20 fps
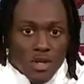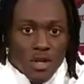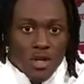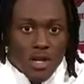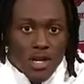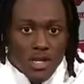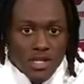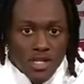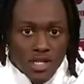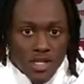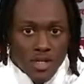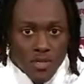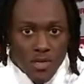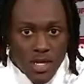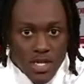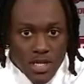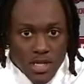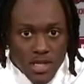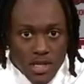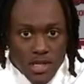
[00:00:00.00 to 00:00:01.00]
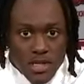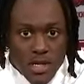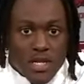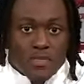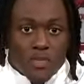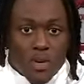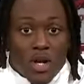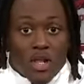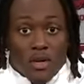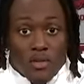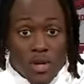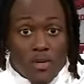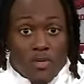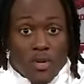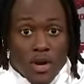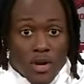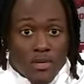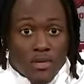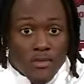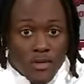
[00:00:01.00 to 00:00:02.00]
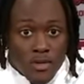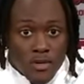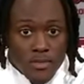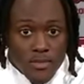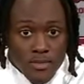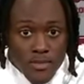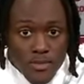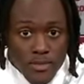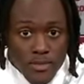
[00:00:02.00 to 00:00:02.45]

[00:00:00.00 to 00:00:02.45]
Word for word: third down situations. That's probably a big part of it.